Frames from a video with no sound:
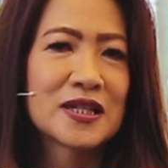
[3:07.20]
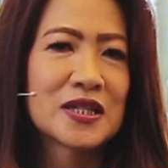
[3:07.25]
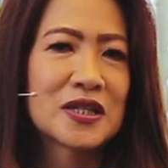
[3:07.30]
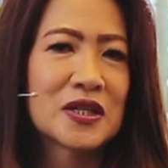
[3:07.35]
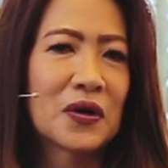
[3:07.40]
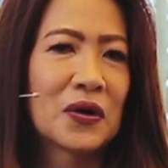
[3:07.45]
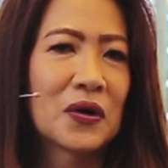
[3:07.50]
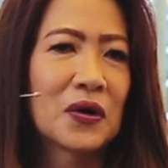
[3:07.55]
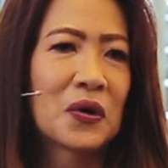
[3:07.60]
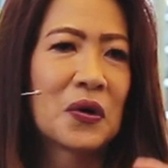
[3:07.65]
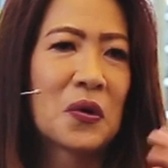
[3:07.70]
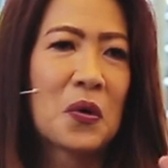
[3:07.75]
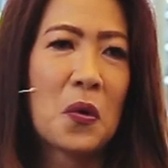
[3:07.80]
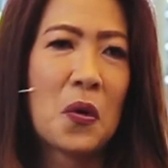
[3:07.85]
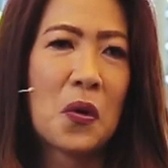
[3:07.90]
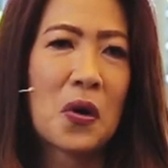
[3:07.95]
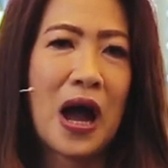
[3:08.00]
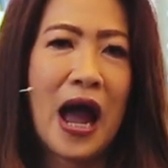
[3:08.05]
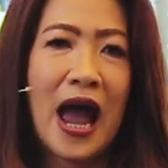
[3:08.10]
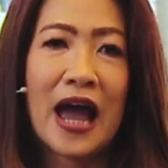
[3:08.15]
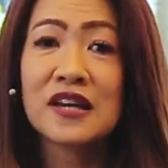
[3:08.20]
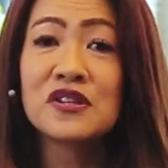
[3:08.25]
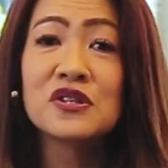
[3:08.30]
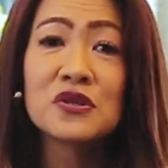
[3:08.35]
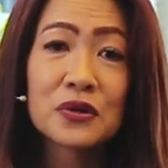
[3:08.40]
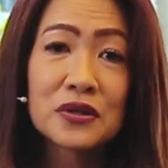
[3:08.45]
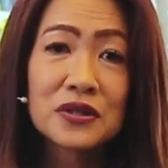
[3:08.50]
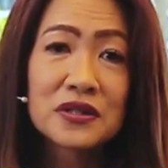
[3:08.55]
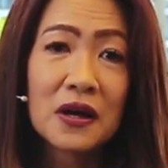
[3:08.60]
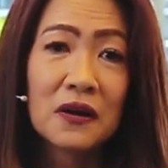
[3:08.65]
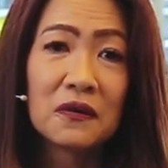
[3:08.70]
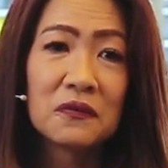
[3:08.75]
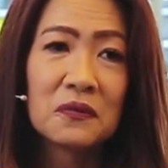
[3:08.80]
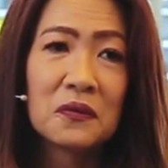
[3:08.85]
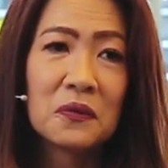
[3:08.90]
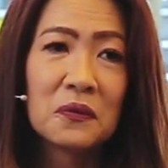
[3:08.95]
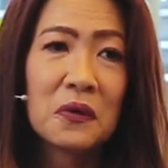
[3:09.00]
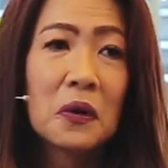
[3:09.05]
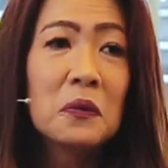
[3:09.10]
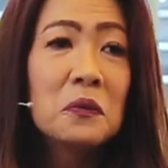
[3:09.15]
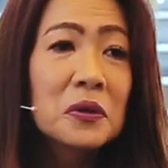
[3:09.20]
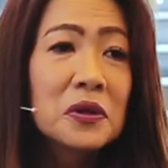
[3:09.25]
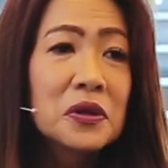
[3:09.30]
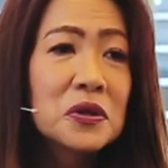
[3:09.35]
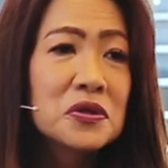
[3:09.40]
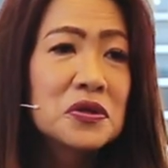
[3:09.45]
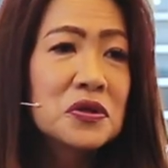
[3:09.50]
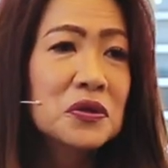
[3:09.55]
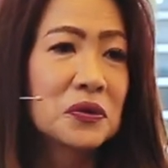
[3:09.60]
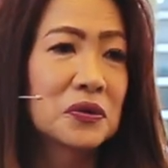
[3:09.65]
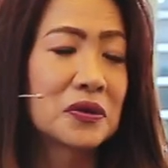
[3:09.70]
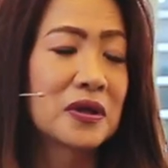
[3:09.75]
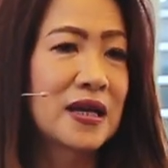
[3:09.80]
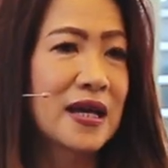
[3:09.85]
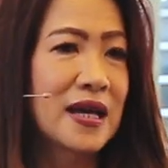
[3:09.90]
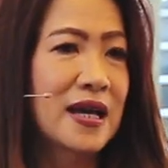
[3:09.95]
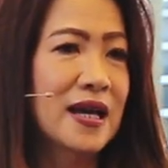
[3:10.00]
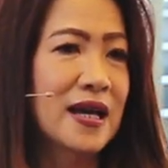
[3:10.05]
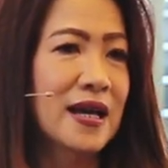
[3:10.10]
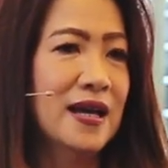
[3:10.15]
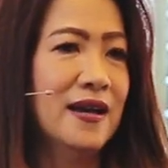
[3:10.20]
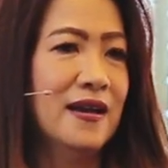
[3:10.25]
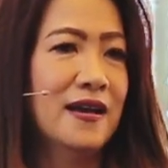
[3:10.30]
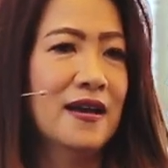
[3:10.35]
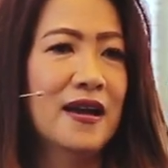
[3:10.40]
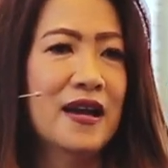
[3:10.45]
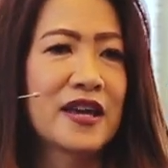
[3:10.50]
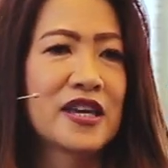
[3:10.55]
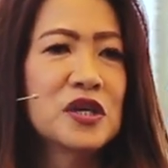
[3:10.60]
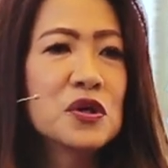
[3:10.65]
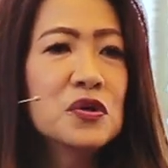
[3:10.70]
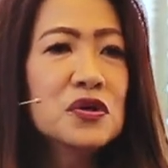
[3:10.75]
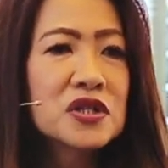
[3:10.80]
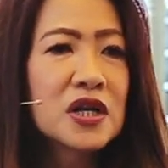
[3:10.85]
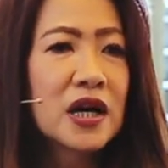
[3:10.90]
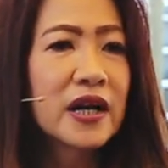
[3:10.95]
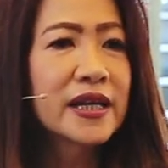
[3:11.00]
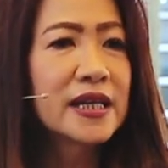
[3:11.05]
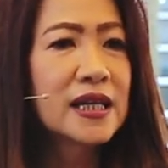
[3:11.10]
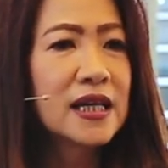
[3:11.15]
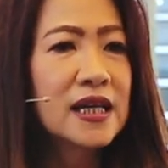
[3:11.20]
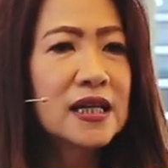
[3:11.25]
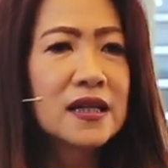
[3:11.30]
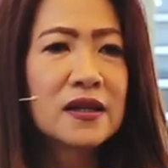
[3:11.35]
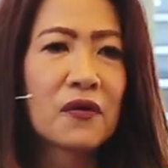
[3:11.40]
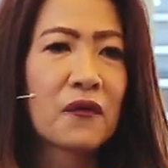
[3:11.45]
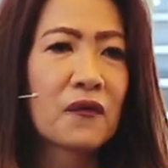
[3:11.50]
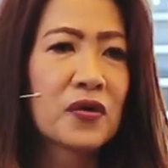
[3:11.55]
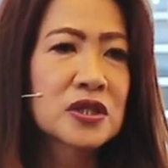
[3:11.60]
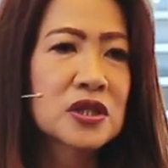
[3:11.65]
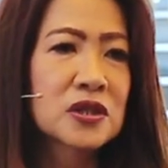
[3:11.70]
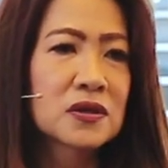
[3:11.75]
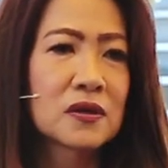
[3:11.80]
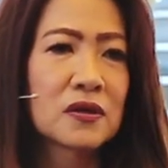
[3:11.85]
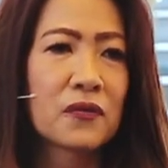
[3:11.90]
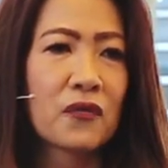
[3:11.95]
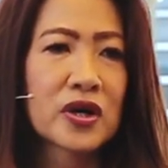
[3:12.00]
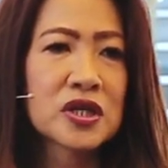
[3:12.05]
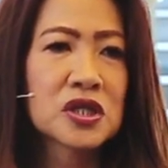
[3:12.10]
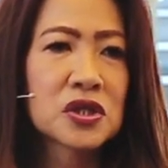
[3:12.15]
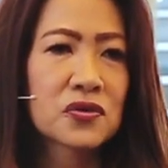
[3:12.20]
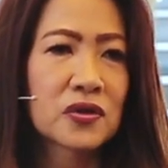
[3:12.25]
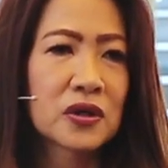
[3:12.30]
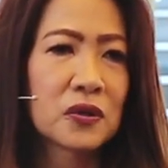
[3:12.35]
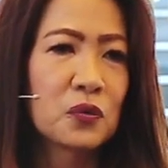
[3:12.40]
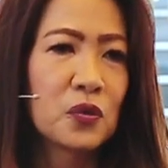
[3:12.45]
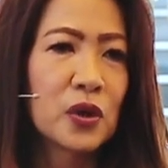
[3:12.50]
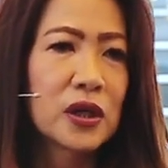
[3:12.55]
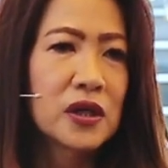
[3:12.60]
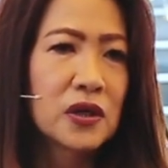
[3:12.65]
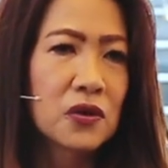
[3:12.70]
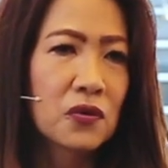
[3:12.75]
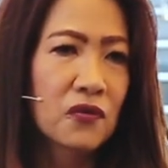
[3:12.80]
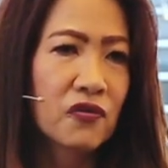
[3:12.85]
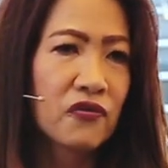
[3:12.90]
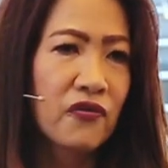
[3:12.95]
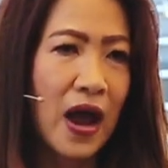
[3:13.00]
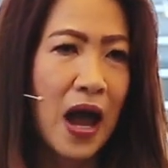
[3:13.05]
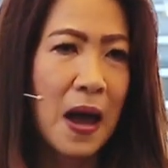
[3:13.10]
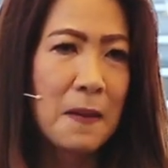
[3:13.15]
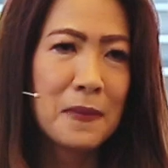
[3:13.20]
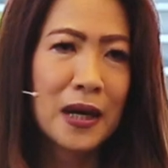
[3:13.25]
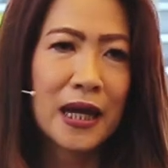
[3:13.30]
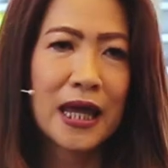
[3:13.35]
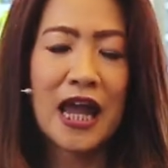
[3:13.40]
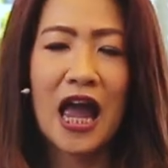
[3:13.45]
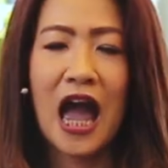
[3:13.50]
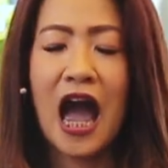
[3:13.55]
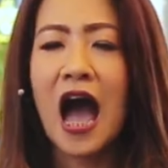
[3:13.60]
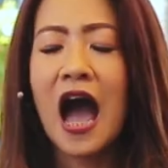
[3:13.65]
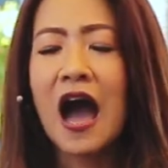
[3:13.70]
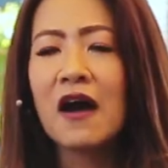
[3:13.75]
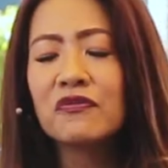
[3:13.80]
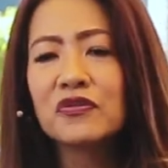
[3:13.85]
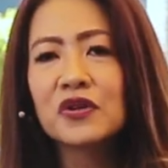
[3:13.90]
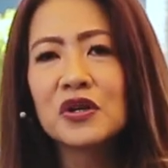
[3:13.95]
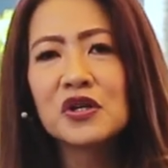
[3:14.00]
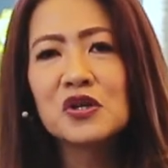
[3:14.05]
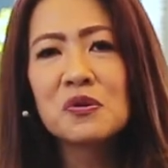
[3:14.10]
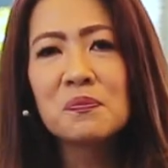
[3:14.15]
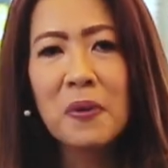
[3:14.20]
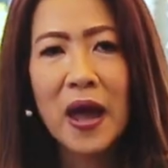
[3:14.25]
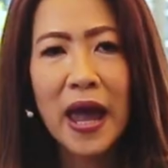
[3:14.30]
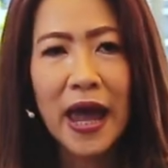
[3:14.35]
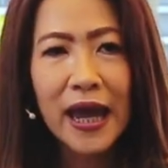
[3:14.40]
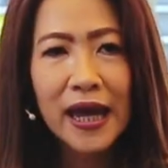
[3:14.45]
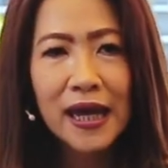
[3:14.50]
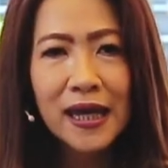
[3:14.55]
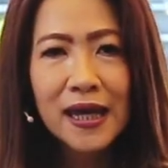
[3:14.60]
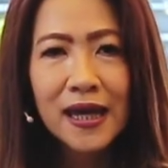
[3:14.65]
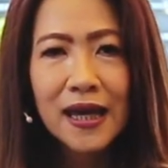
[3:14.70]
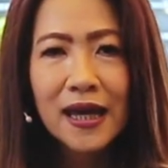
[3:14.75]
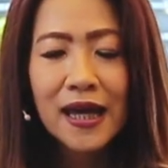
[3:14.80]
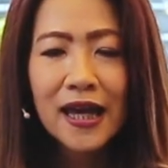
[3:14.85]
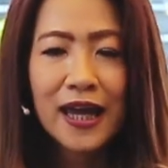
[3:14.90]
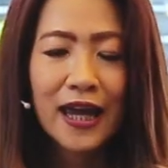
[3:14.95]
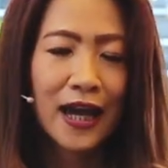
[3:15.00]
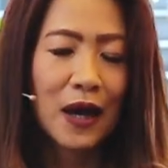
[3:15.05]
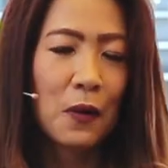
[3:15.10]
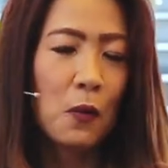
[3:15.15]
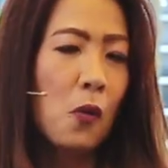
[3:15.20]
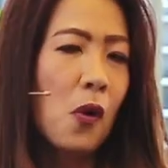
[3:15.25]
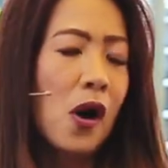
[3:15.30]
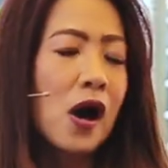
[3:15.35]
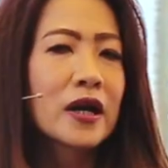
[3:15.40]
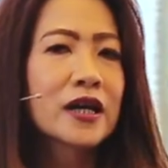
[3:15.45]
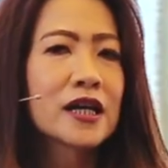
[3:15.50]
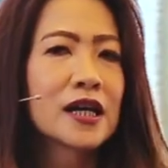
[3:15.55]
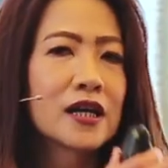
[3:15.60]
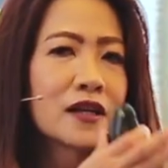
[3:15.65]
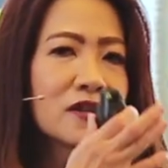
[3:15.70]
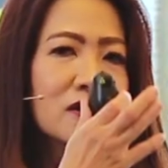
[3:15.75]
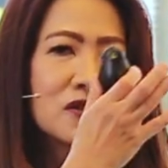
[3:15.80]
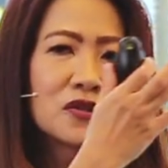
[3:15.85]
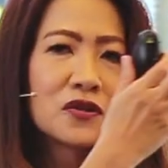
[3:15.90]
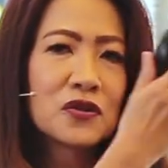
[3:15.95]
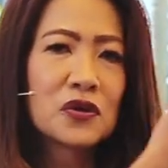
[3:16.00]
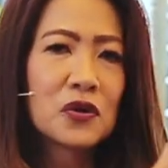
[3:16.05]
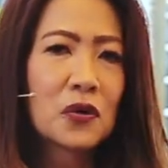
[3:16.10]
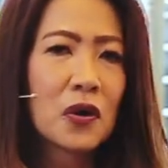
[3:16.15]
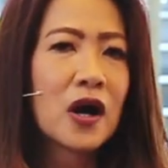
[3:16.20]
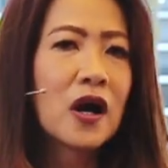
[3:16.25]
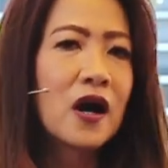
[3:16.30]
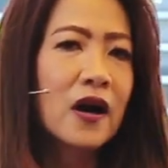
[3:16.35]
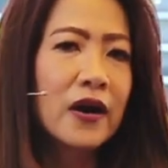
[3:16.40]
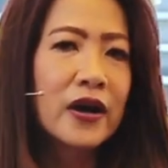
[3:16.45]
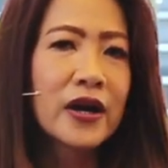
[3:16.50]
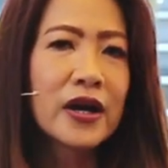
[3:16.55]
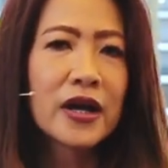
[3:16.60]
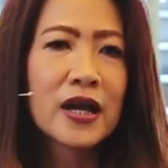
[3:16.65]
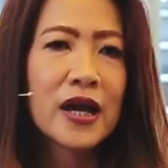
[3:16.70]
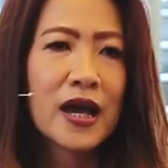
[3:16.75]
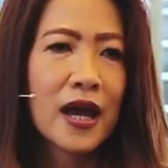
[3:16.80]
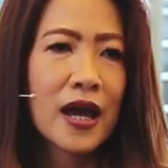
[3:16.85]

So ask yourself, what will you do? You dine in a restaurant with your family. After you pay and walking to your car,